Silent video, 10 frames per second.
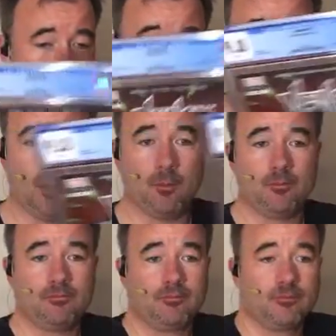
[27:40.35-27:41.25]
There
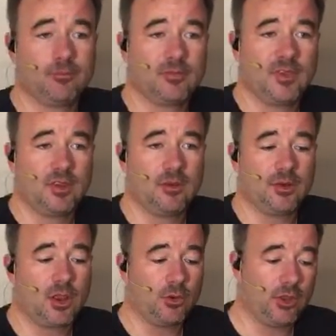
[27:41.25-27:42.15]
we
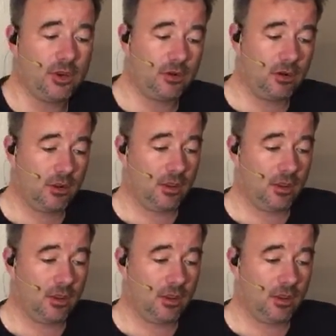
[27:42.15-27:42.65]
go there.